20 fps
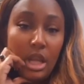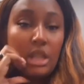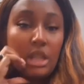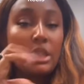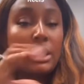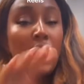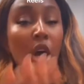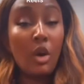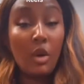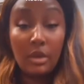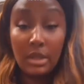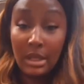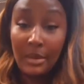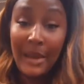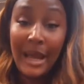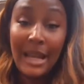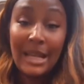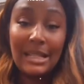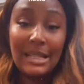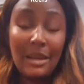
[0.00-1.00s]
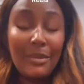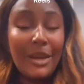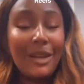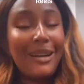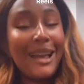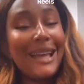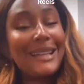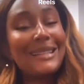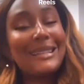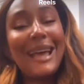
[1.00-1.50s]
So somebody said
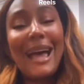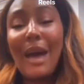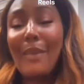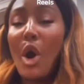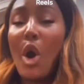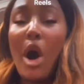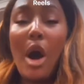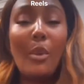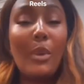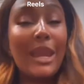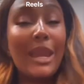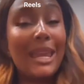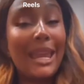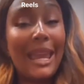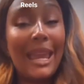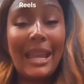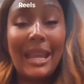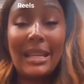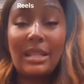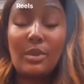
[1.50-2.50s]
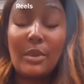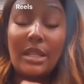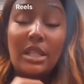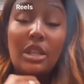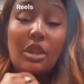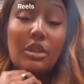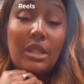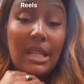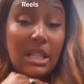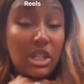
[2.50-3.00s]
Mel got time all week and this week.
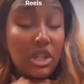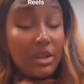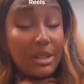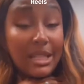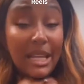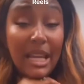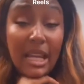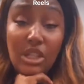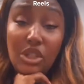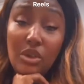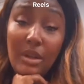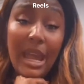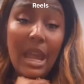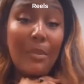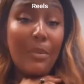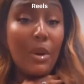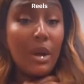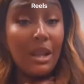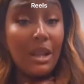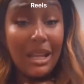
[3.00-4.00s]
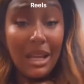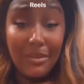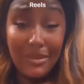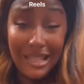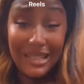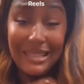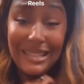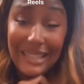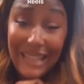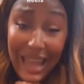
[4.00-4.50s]
So since you said you can't pull up
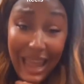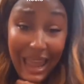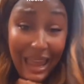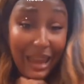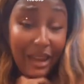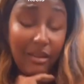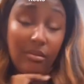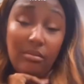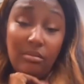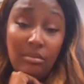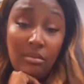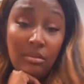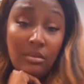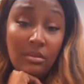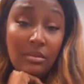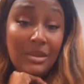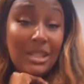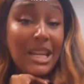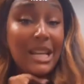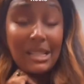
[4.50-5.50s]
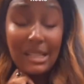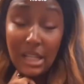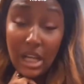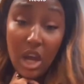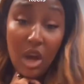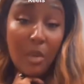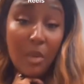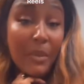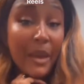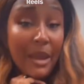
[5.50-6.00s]
today, just
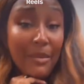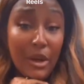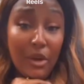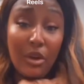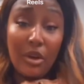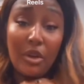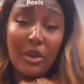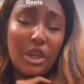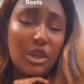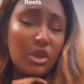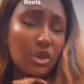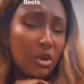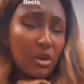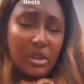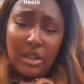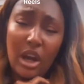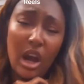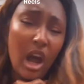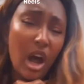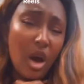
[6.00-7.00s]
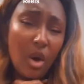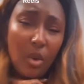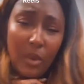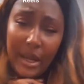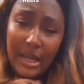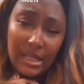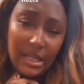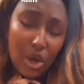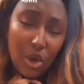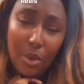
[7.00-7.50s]
know, baby girl, the doors are
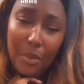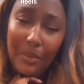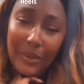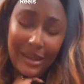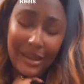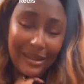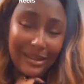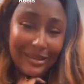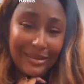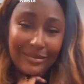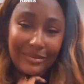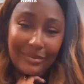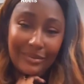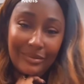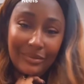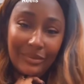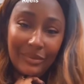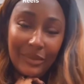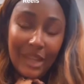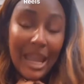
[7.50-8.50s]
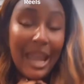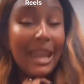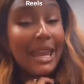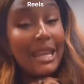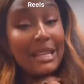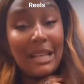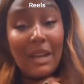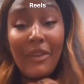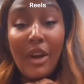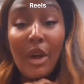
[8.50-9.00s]
always open. And
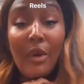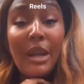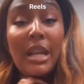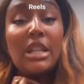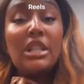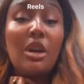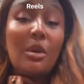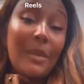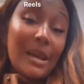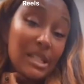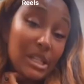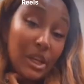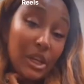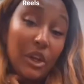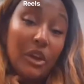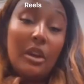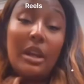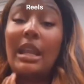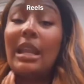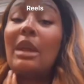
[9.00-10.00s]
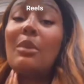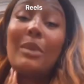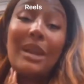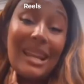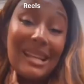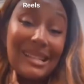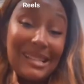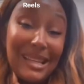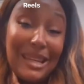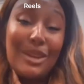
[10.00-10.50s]
yes, I've already told my security that
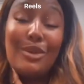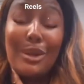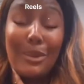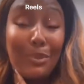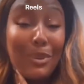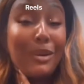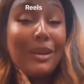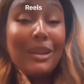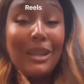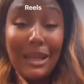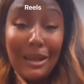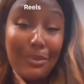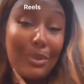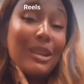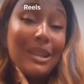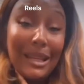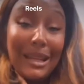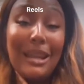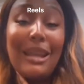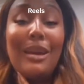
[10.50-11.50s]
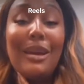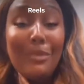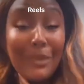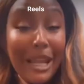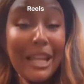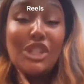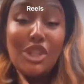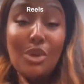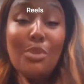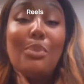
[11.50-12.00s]
when they see you to pull up, pulling up,
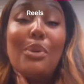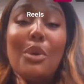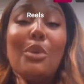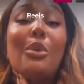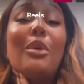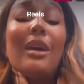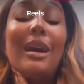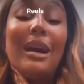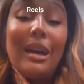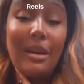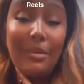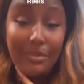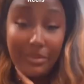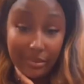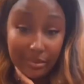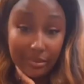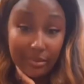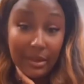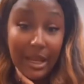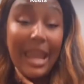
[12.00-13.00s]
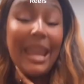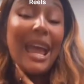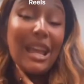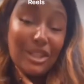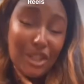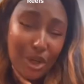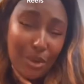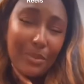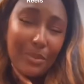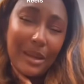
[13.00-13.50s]
let you pull up. They
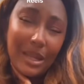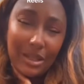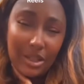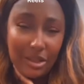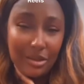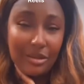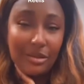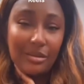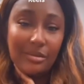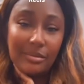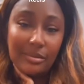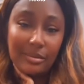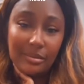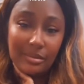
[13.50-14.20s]
got your picture.